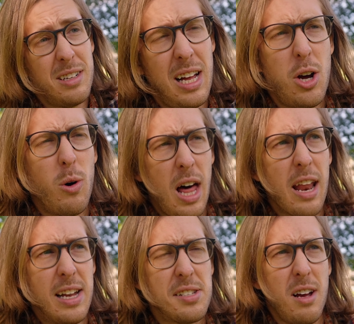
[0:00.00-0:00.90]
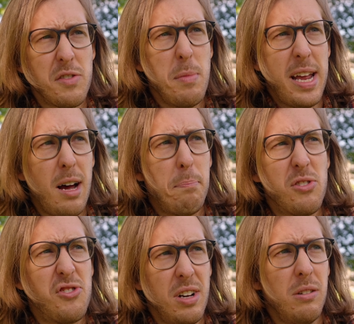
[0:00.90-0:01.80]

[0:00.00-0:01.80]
I know a lot of that stuff's made up, but still.